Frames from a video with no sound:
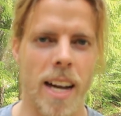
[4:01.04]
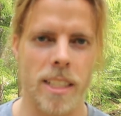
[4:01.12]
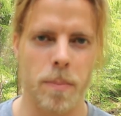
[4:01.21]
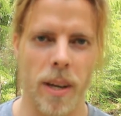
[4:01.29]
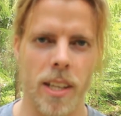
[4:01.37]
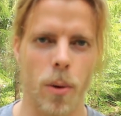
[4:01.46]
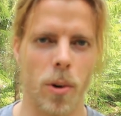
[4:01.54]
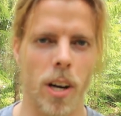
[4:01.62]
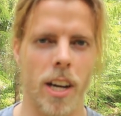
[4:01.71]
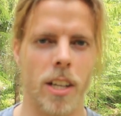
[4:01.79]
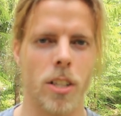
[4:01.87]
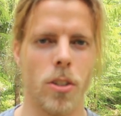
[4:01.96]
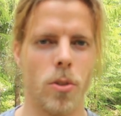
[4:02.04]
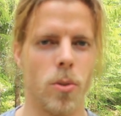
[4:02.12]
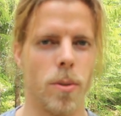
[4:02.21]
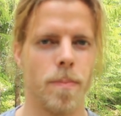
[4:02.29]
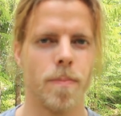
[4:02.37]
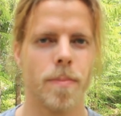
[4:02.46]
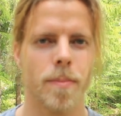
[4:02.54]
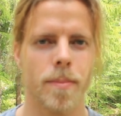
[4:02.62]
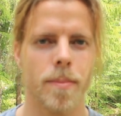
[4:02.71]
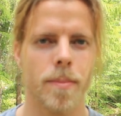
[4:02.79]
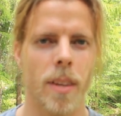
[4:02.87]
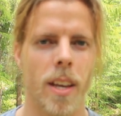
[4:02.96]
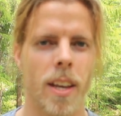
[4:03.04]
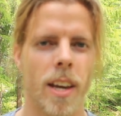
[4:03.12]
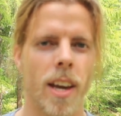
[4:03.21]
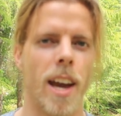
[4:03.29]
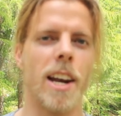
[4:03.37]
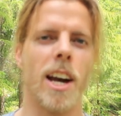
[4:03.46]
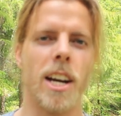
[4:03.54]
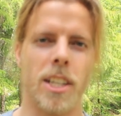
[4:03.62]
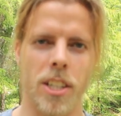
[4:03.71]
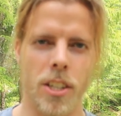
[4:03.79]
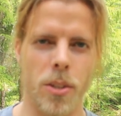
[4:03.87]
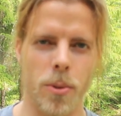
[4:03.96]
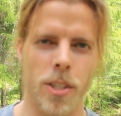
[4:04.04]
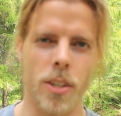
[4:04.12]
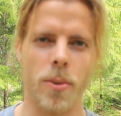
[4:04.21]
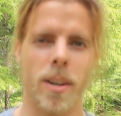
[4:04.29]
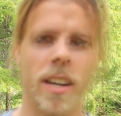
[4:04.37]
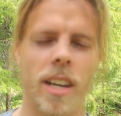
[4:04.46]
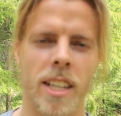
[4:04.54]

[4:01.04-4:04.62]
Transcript: aspect I would like to enlighten you to.